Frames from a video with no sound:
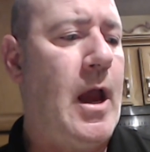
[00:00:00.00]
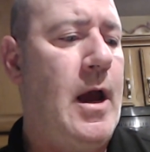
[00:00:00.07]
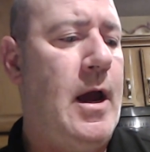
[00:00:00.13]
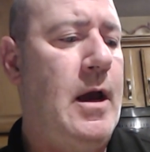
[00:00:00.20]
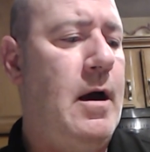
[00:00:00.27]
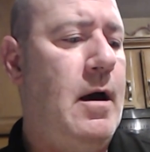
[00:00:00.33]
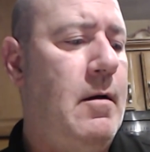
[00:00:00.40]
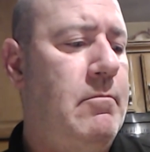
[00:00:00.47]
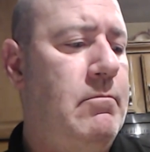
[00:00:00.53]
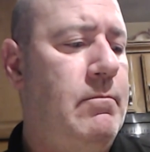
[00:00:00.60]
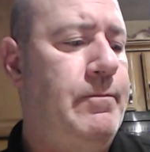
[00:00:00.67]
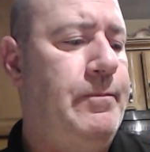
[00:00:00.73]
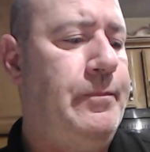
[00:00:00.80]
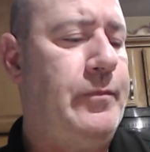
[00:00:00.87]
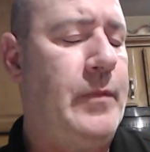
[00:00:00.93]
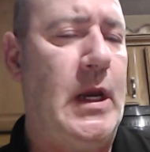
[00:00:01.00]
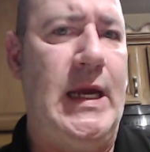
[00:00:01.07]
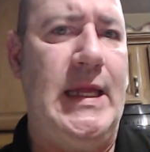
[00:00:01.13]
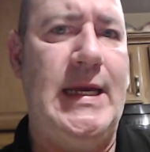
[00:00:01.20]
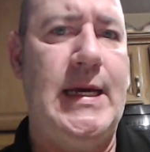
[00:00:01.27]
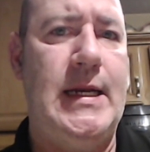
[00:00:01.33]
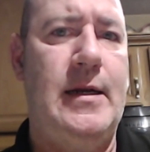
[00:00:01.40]

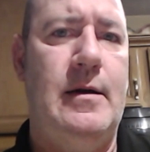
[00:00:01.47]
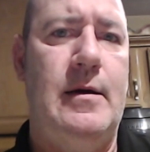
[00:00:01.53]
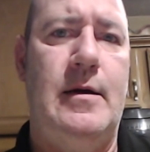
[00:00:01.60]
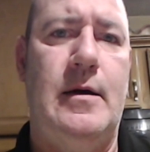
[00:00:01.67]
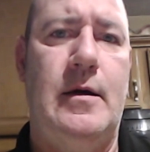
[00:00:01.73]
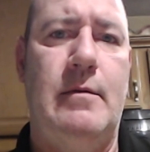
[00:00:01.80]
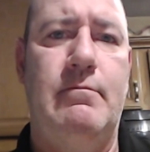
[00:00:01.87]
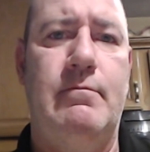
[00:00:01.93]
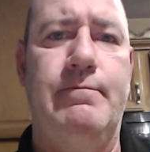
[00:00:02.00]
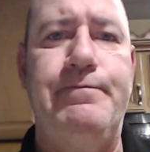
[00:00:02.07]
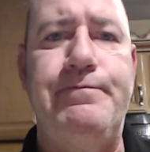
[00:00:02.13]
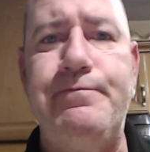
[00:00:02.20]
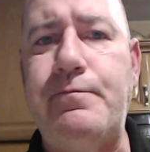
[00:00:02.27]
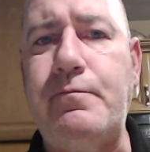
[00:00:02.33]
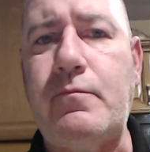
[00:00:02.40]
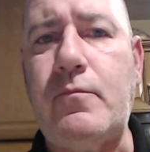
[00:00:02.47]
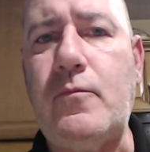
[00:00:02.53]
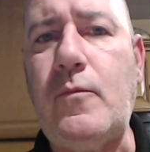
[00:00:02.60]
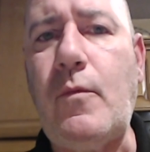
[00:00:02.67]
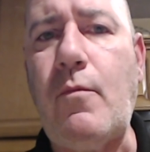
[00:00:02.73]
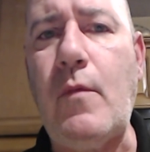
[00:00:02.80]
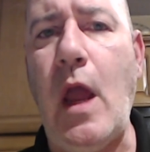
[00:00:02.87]
And then
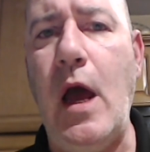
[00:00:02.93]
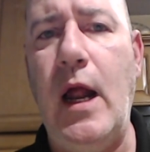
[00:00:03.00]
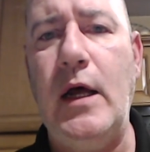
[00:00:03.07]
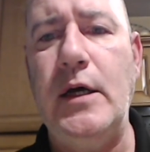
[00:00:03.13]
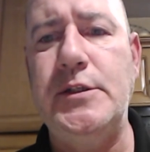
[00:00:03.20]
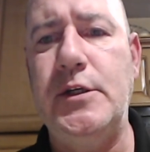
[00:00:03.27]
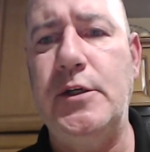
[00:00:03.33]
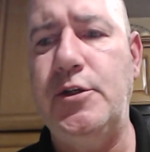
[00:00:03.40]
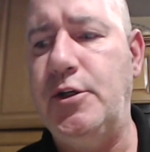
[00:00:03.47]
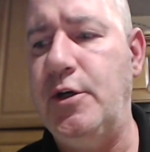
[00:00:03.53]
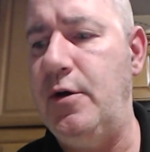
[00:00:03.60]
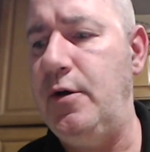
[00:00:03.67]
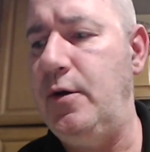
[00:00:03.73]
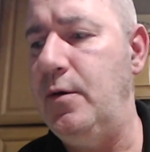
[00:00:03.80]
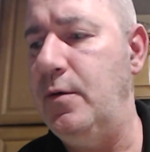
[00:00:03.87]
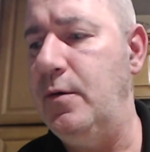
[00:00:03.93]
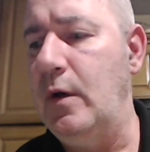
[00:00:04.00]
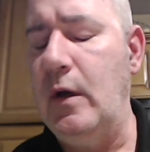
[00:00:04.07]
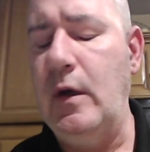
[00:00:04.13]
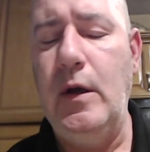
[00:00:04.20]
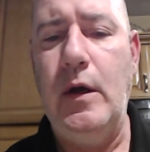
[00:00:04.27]
I'll also show you